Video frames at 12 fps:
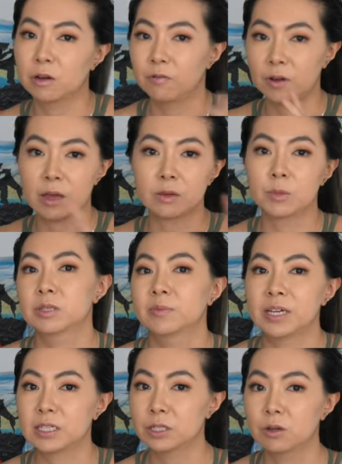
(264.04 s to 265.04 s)
of like the most
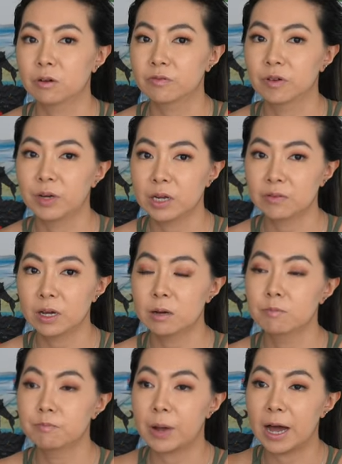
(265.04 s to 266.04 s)
amazing dog food
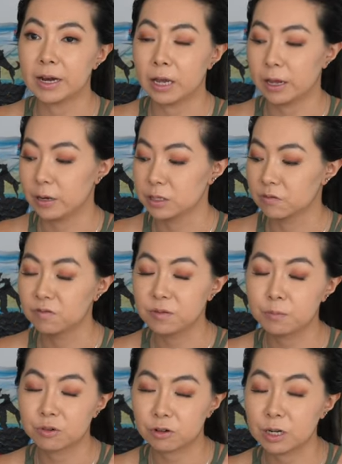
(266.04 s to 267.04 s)
ever, but it is
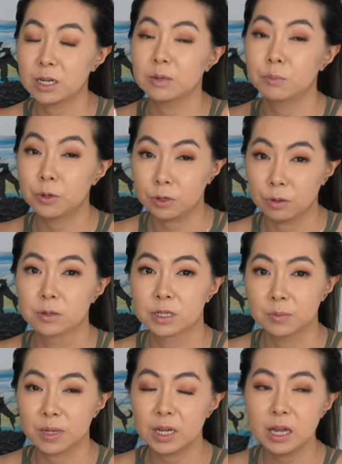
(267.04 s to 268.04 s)
pretty pure
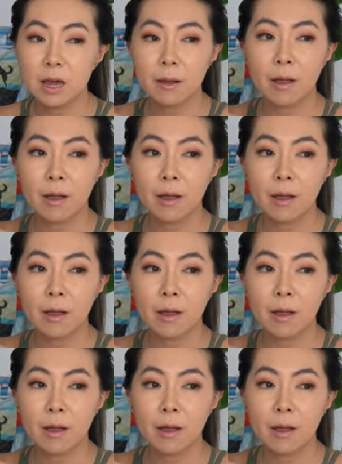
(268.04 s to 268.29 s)
to me.